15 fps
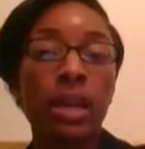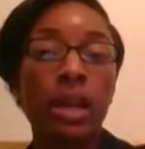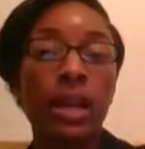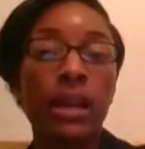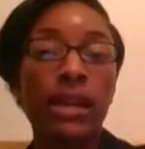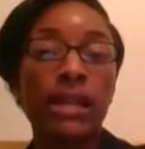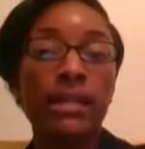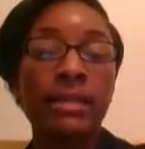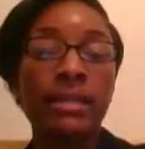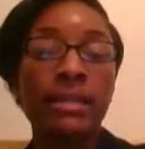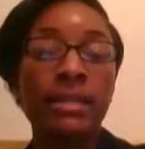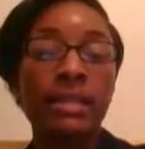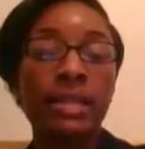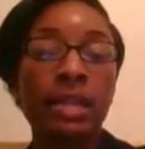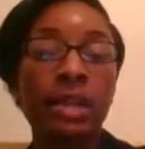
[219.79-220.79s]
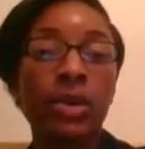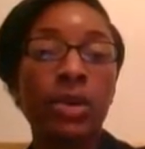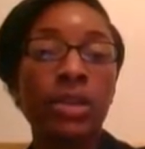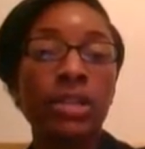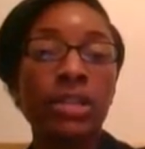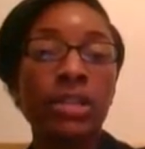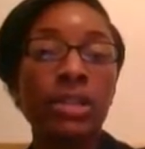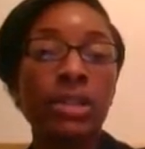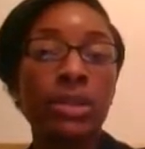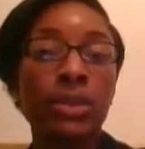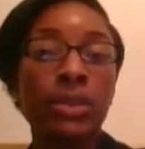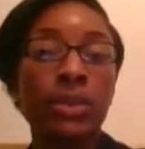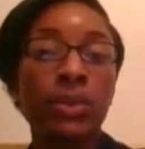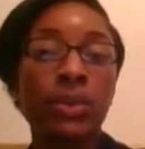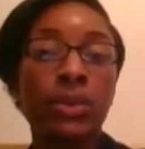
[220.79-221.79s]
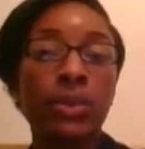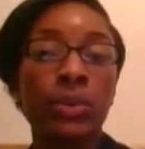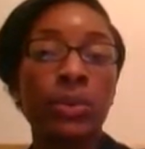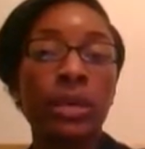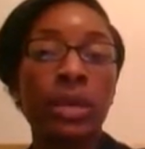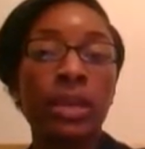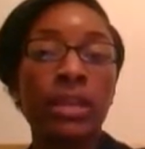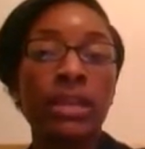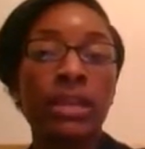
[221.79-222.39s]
And according to WHO,